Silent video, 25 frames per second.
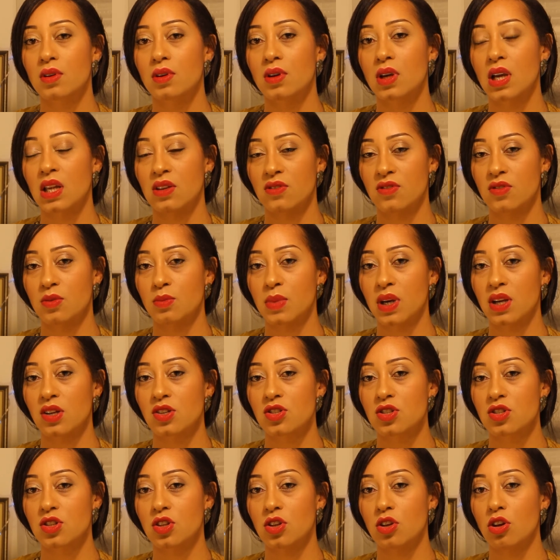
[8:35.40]

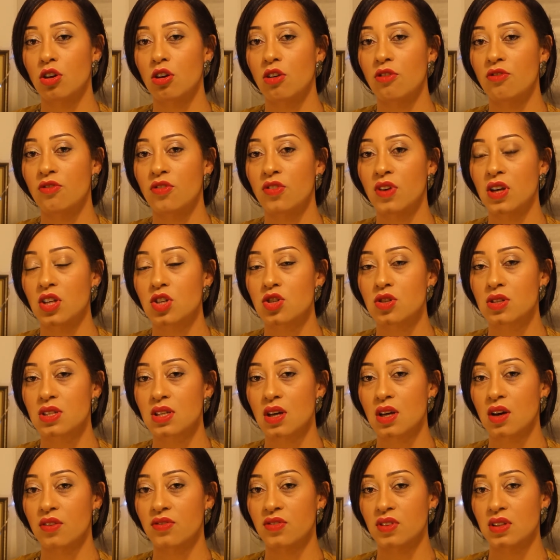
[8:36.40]
information that you can feed
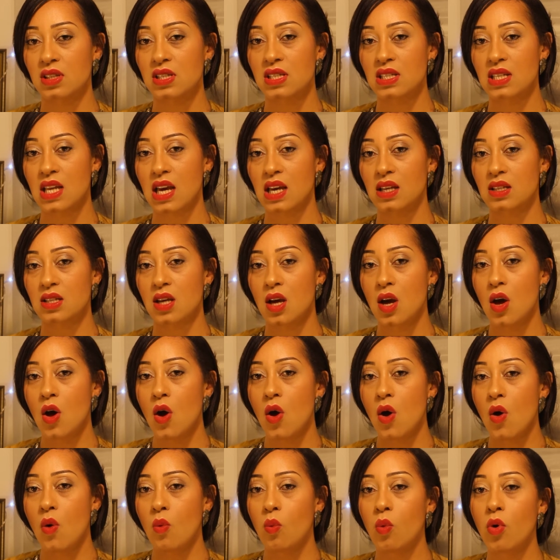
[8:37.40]
yourself instead.
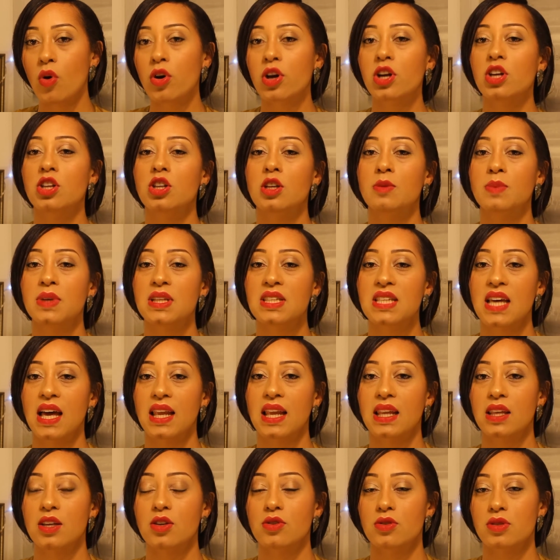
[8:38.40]
What can you be
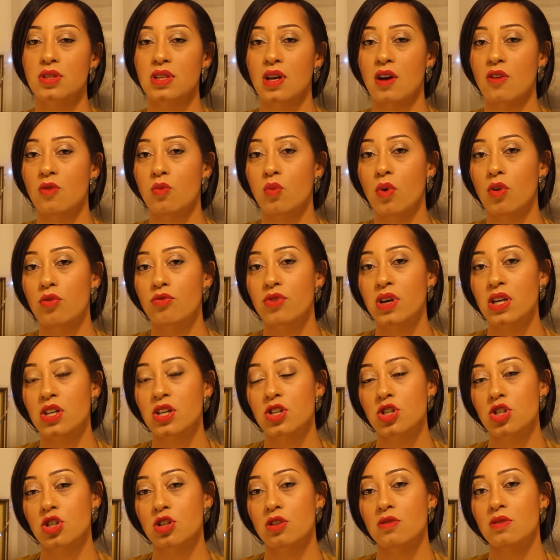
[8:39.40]
telling yourself? What
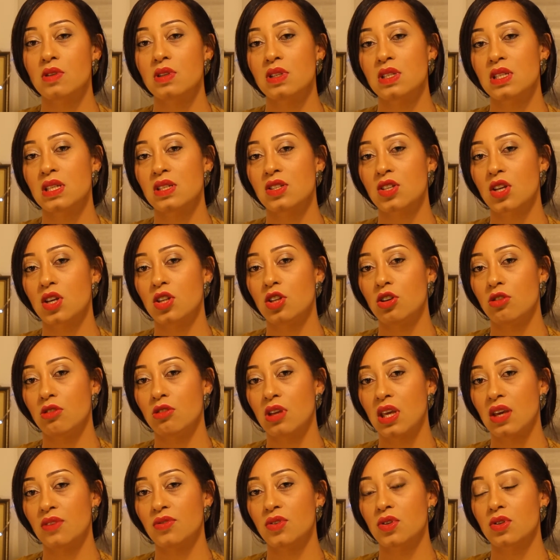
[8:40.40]
reassurances can you
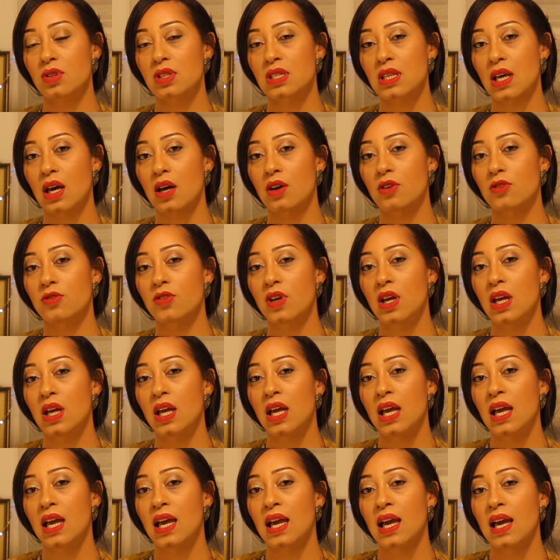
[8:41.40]
give yourself
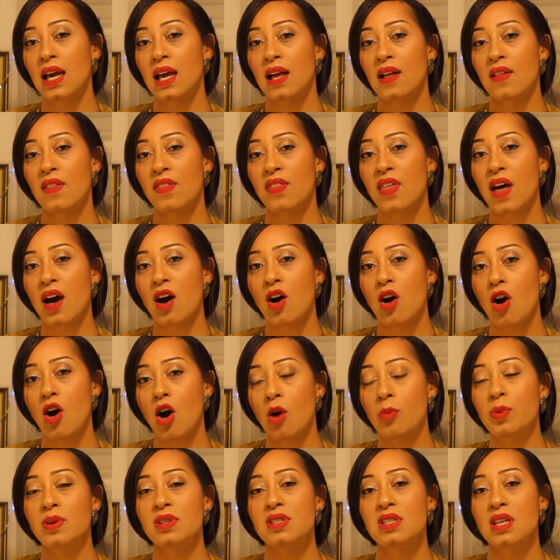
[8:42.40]
that are
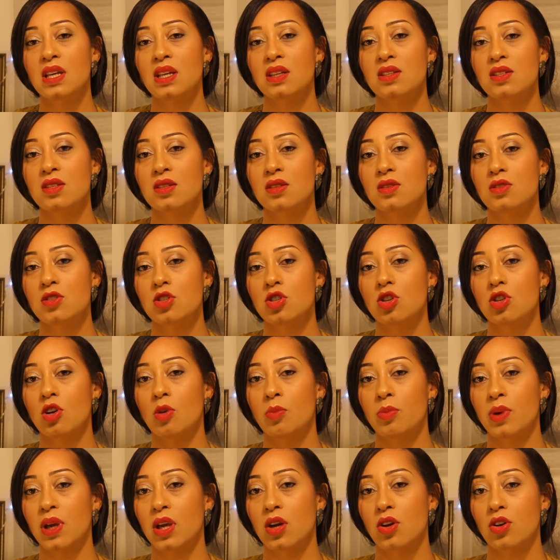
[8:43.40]
opposite to
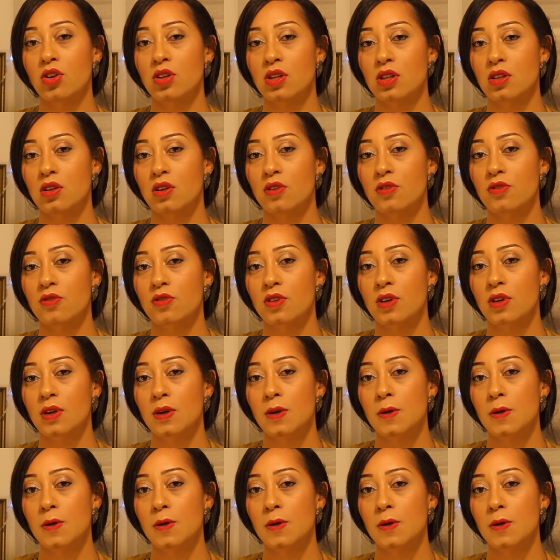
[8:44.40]
not being good enough?